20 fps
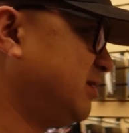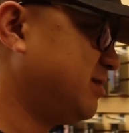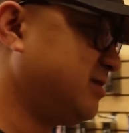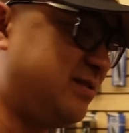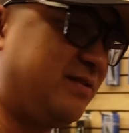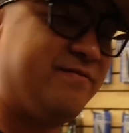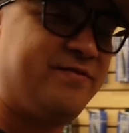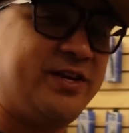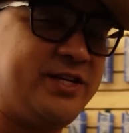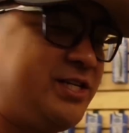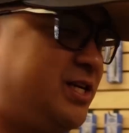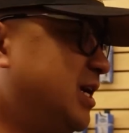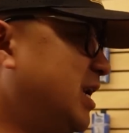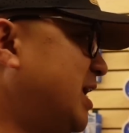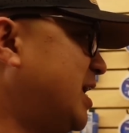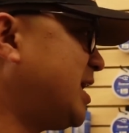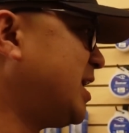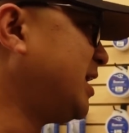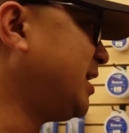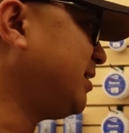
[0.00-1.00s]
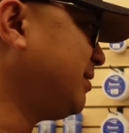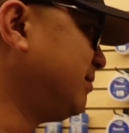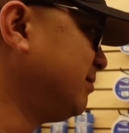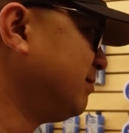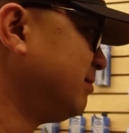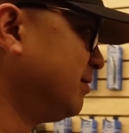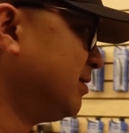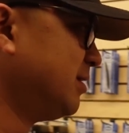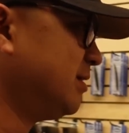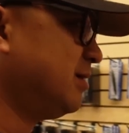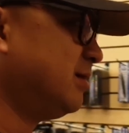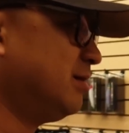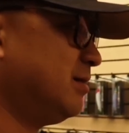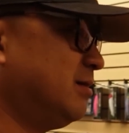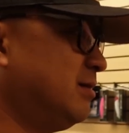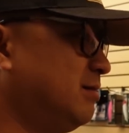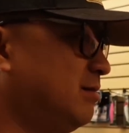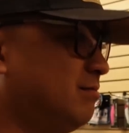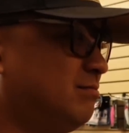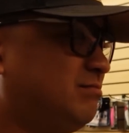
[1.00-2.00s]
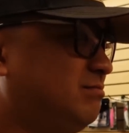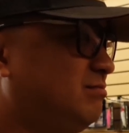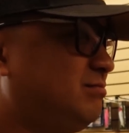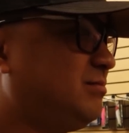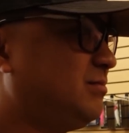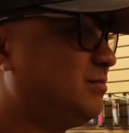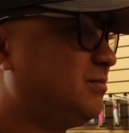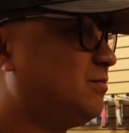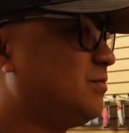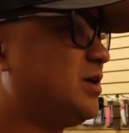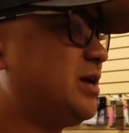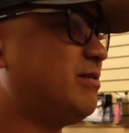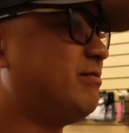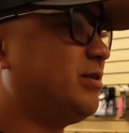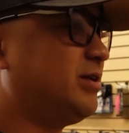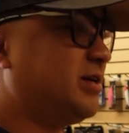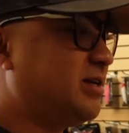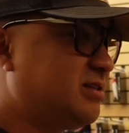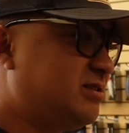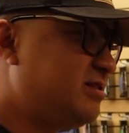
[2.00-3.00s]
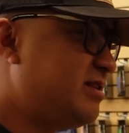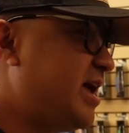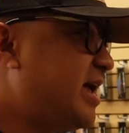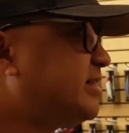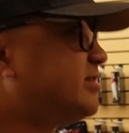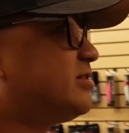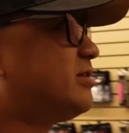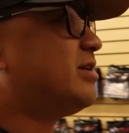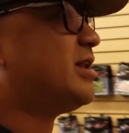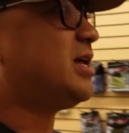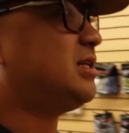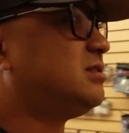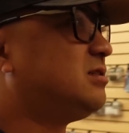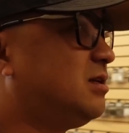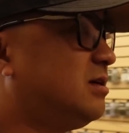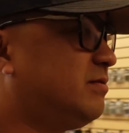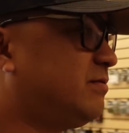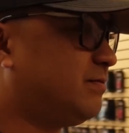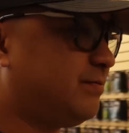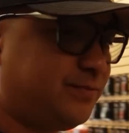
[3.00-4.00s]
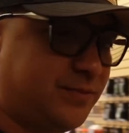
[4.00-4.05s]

some fishing line, whatever it is, nets, all that stuff.